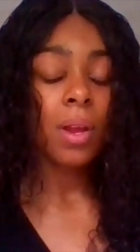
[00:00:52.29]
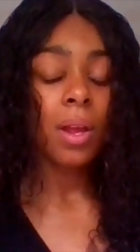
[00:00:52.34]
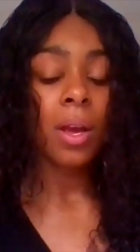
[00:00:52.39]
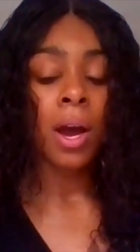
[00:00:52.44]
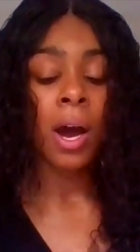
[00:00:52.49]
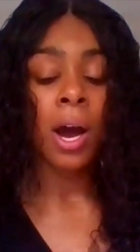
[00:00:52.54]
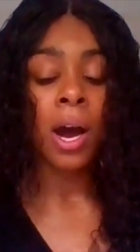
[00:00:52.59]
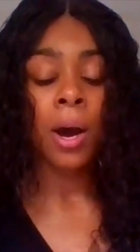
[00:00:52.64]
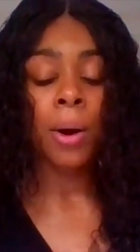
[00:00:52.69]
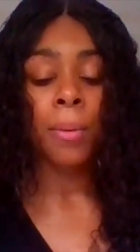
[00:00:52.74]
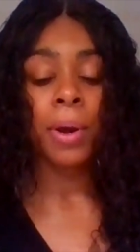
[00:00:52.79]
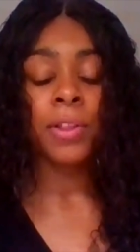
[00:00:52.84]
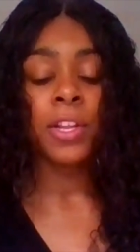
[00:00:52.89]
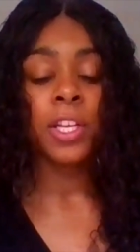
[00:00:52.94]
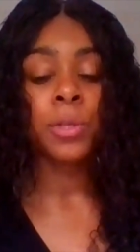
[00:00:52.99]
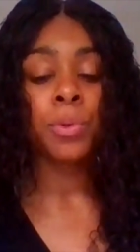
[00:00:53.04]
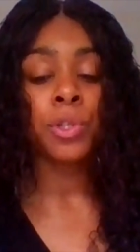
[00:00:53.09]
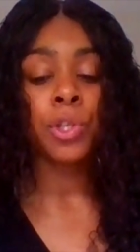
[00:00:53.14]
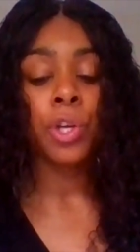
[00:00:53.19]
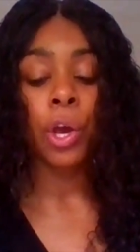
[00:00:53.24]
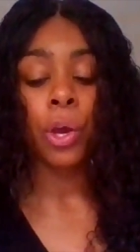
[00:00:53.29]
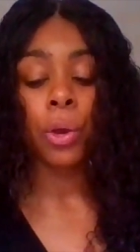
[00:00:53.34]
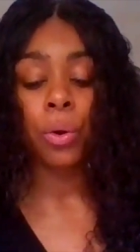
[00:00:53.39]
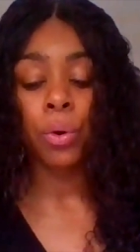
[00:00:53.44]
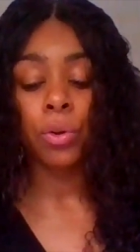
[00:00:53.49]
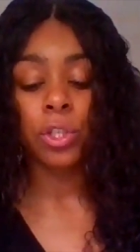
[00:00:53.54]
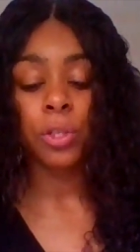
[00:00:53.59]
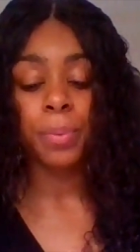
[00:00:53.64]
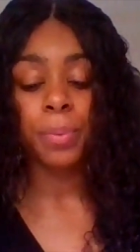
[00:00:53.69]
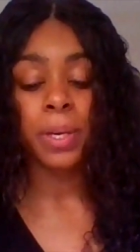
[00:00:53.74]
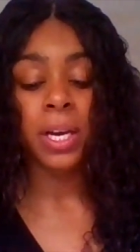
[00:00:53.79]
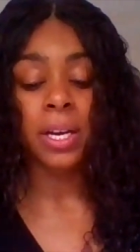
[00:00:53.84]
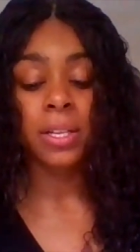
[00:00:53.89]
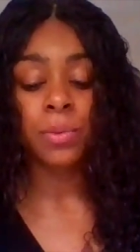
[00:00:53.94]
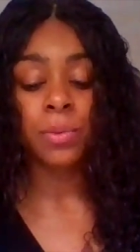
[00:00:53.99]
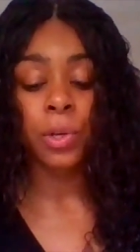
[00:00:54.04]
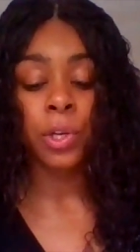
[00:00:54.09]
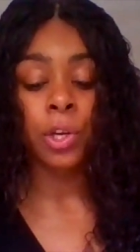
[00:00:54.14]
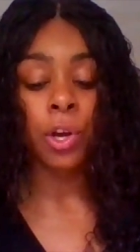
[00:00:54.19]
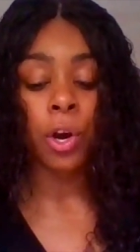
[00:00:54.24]
um, and this was huge
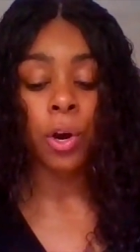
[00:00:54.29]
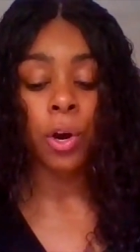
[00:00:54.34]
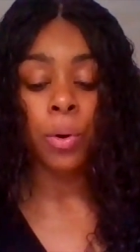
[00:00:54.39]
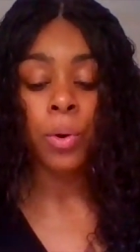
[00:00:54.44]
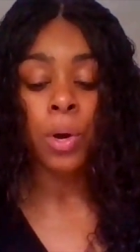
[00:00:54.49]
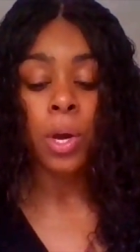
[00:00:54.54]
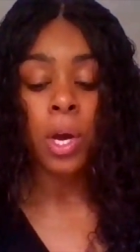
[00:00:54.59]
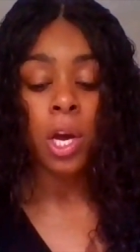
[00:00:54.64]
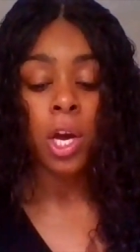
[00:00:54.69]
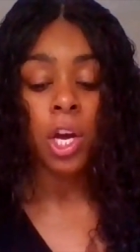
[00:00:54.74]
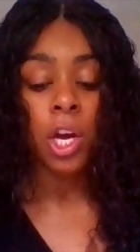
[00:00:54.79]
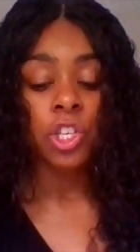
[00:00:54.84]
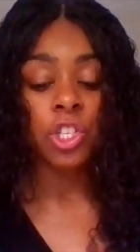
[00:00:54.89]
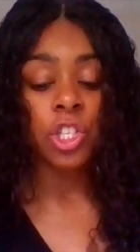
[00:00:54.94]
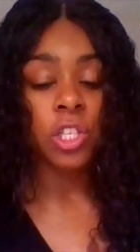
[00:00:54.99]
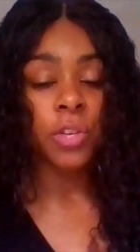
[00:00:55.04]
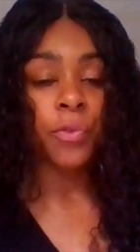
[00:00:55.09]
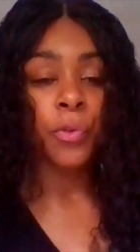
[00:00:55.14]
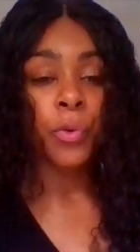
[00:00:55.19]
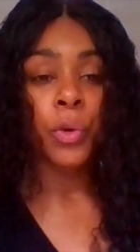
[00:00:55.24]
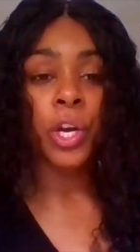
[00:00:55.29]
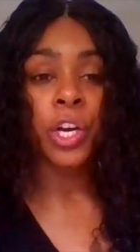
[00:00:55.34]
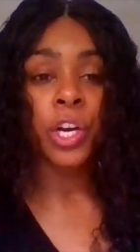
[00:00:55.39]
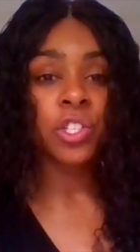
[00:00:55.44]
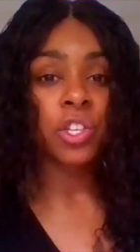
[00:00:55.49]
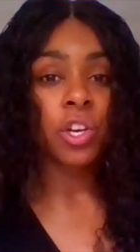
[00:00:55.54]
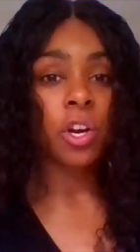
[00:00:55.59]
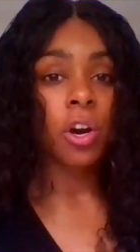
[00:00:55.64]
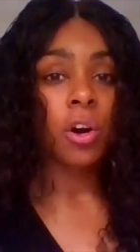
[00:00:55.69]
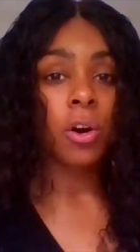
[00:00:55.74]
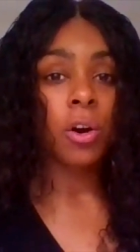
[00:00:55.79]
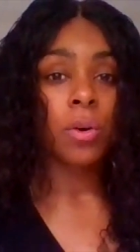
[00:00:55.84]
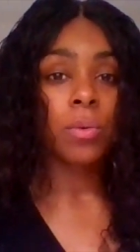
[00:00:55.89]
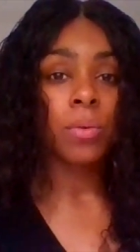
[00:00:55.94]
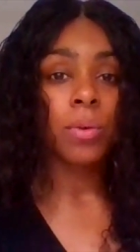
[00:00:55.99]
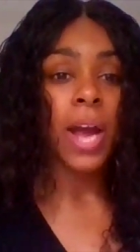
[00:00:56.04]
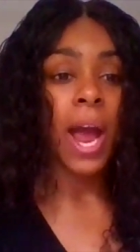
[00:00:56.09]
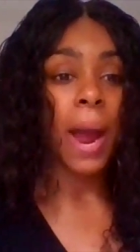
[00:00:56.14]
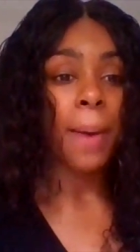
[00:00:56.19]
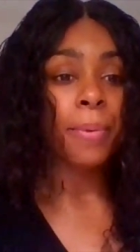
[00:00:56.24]
because we know just a few years
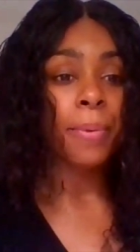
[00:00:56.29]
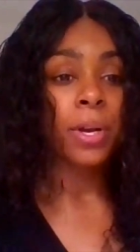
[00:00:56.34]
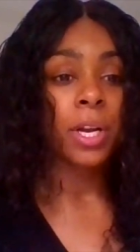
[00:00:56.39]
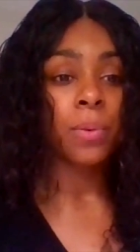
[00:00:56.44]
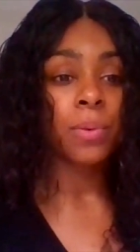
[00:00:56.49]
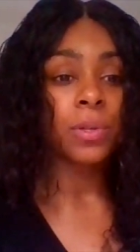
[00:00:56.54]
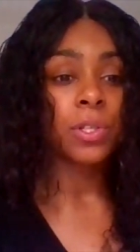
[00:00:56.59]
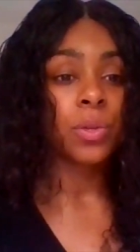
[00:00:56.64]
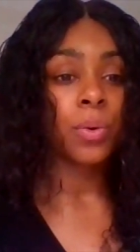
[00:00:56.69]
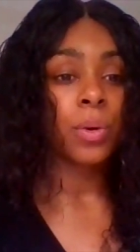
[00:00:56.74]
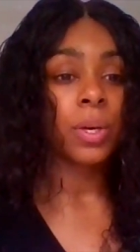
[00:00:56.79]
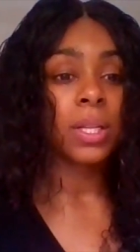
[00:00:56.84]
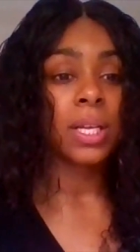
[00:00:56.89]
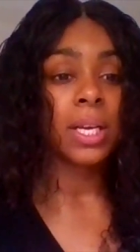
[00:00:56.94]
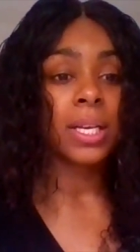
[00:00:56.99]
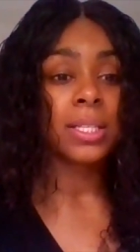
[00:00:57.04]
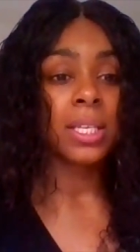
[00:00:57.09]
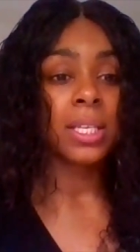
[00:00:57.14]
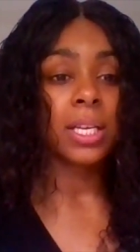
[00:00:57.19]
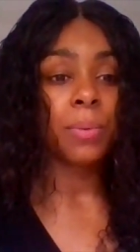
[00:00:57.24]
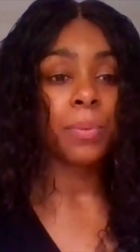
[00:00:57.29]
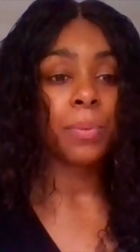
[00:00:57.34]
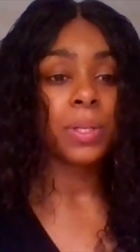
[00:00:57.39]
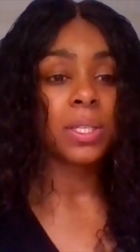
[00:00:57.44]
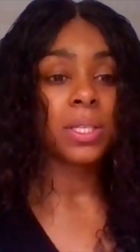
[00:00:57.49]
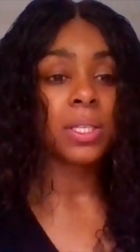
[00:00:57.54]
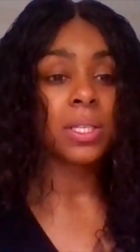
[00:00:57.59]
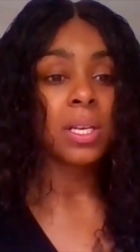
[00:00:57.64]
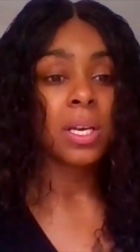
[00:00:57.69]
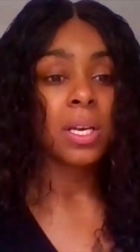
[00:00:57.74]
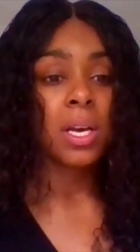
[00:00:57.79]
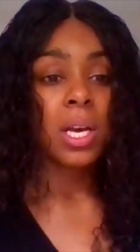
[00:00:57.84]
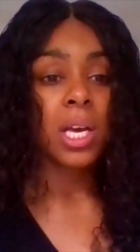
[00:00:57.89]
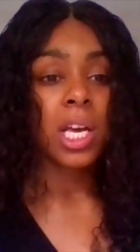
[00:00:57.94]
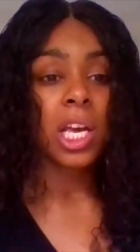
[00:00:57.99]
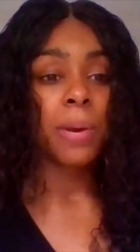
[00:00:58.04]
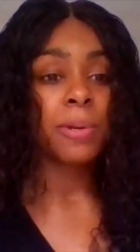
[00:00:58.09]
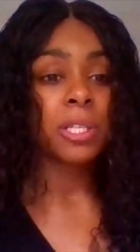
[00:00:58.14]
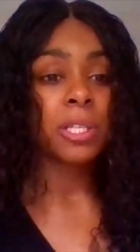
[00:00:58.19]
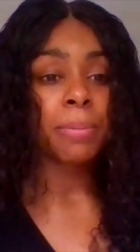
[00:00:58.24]
ago Kaepernick was doing this, and it was
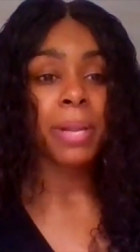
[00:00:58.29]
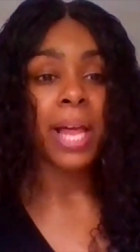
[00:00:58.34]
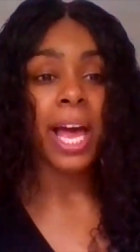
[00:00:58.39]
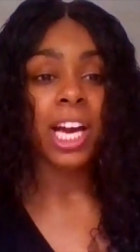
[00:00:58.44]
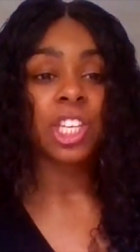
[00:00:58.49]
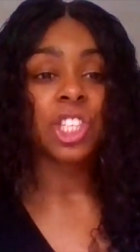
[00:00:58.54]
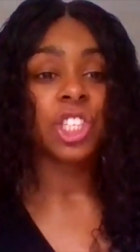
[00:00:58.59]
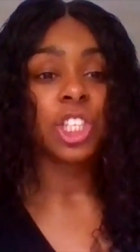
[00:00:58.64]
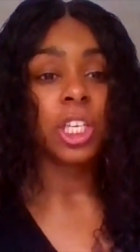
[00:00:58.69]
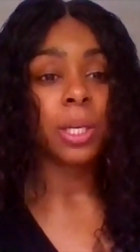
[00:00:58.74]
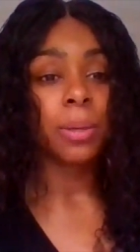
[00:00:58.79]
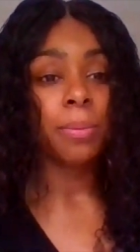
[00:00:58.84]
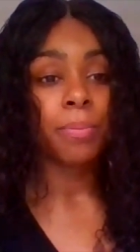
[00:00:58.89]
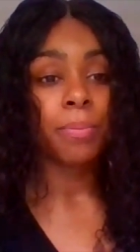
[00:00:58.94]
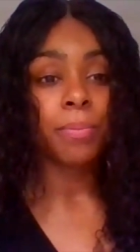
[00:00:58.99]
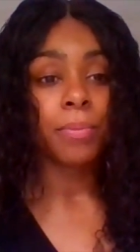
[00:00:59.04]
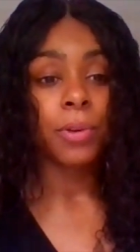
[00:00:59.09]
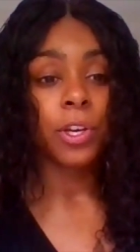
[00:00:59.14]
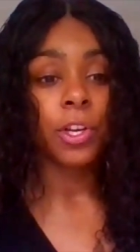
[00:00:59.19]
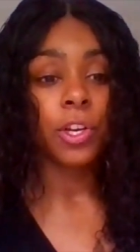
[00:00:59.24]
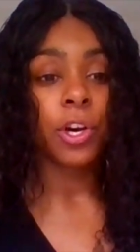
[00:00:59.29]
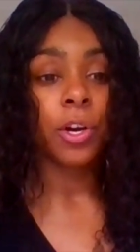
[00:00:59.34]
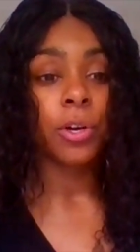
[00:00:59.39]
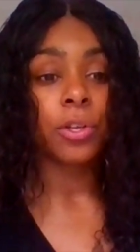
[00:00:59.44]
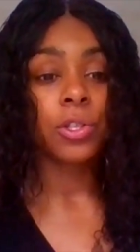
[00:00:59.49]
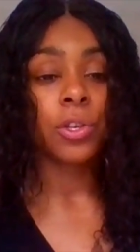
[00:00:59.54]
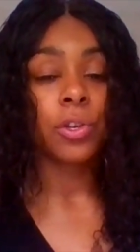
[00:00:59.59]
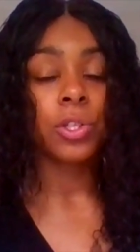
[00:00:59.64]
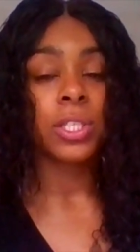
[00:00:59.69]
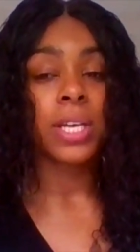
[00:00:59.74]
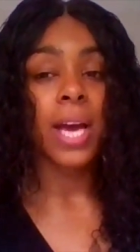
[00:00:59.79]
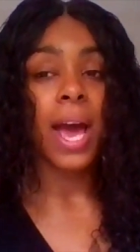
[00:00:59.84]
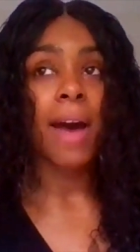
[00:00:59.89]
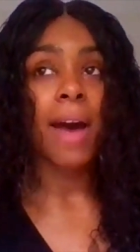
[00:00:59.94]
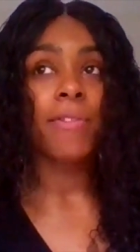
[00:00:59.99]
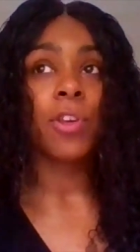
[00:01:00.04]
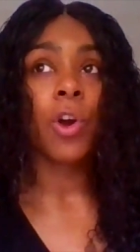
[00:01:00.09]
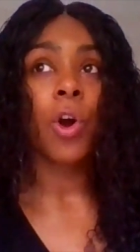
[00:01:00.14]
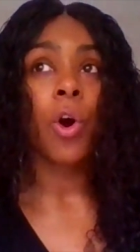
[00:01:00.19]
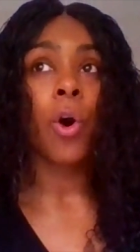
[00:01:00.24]
he was a black sheep, you know. So to
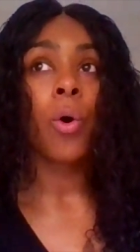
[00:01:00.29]
have the